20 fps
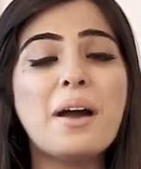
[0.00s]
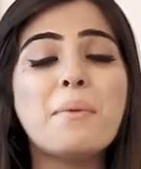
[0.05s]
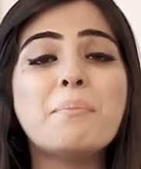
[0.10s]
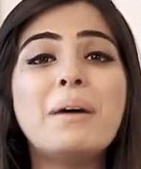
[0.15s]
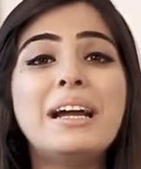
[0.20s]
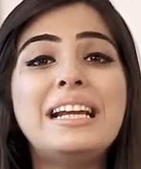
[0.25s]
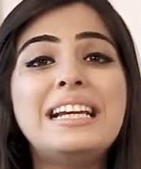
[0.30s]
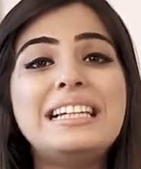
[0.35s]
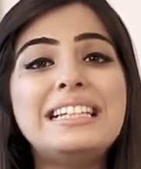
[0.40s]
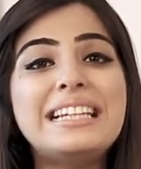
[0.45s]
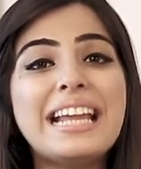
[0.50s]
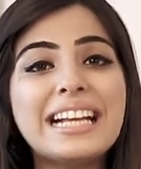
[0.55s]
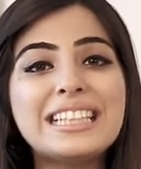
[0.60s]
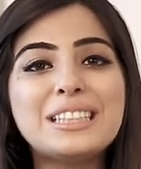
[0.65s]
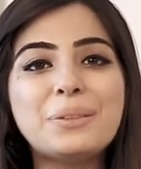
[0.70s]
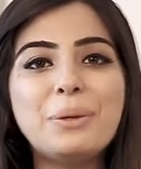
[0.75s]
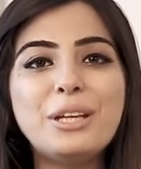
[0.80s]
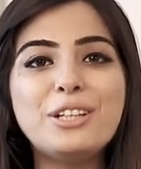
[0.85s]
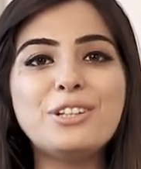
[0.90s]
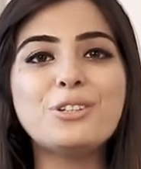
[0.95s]
My
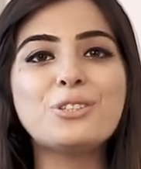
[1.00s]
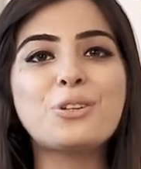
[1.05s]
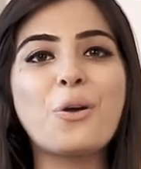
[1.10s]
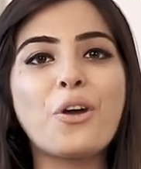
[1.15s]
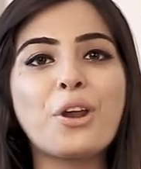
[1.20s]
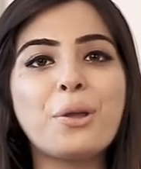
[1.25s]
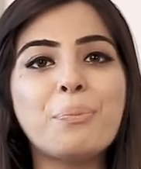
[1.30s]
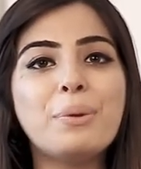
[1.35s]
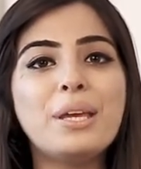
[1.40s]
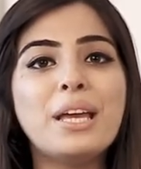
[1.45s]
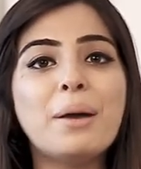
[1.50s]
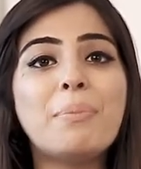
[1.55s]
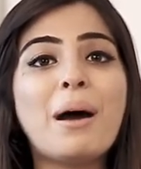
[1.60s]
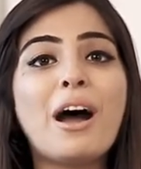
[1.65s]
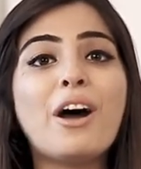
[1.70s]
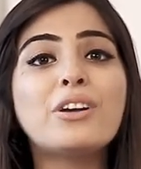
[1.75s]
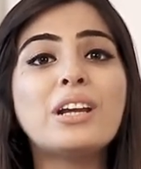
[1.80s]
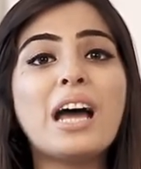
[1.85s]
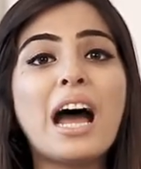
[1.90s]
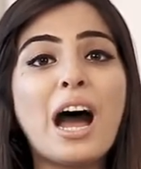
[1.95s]
next video is going to be
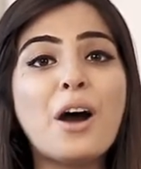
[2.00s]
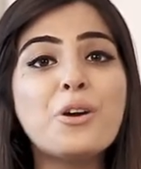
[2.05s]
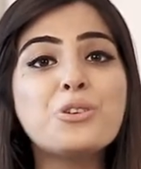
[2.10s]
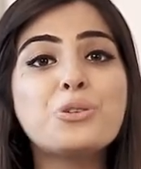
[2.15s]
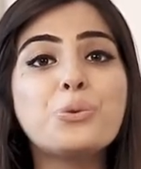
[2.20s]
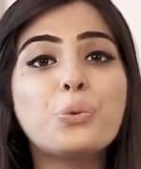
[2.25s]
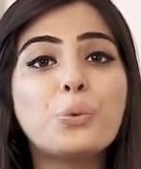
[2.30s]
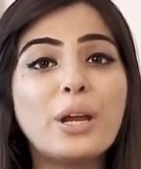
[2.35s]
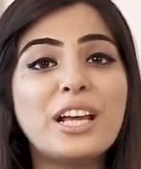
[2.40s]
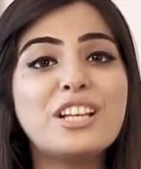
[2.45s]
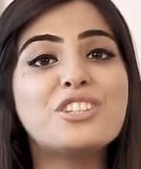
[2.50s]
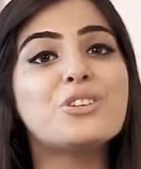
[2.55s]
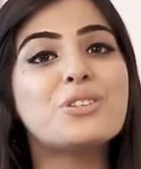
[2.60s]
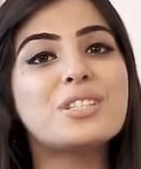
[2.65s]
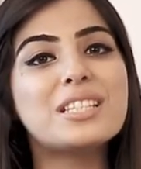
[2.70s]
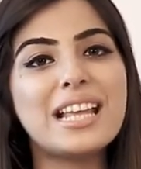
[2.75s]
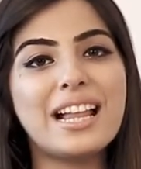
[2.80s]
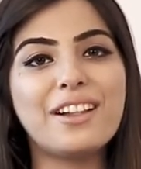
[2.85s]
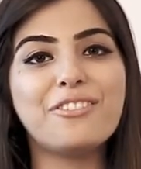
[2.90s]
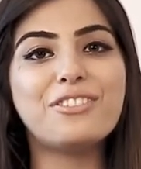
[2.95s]
about how to raise your
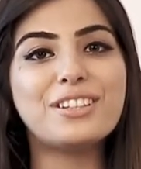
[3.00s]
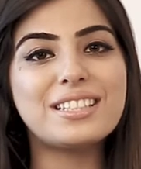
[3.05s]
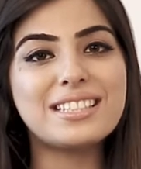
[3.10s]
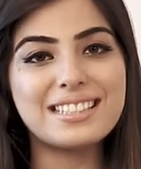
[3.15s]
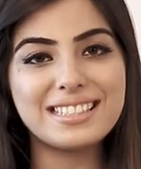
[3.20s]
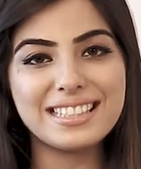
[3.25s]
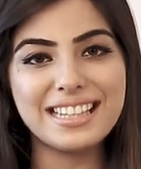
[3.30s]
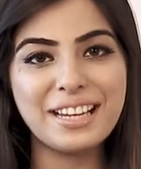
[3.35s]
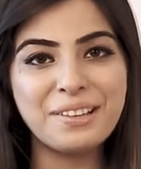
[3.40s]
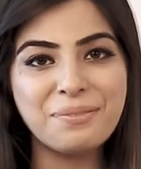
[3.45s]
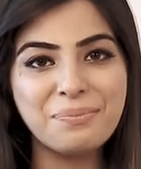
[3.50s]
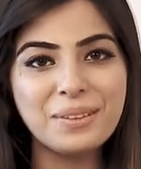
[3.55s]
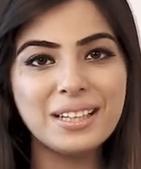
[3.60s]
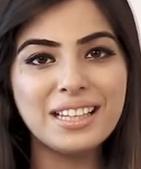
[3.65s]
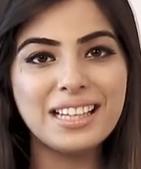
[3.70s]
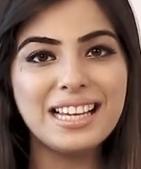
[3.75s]
self-esteem.